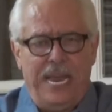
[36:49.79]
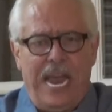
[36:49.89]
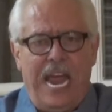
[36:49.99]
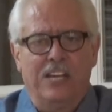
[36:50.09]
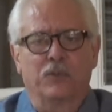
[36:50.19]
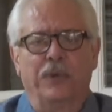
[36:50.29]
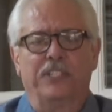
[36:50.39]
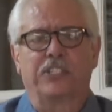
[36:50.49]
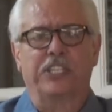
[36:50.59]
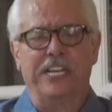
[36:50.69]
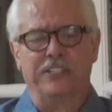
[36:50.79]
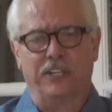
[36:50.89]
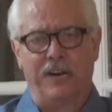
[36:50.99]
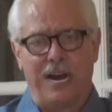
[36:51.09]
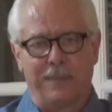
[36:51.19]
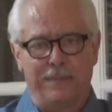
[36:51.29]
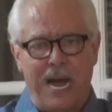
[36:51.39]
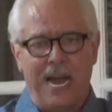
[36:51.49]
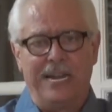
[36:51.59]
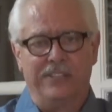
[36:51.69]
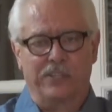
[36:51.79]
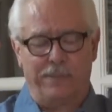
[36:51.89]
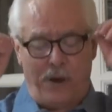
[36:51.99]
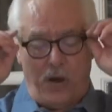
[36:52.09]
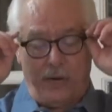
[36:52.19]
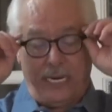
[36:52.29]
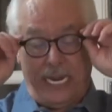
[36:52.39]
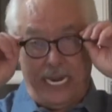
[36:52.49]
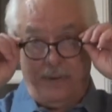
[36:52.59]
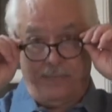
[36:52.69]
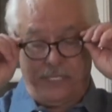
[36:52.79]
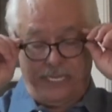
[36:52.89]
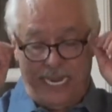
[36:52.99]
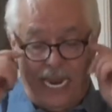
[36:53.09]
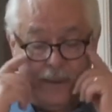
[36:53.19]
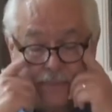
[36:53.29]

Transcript: as we center our minds upon Him today.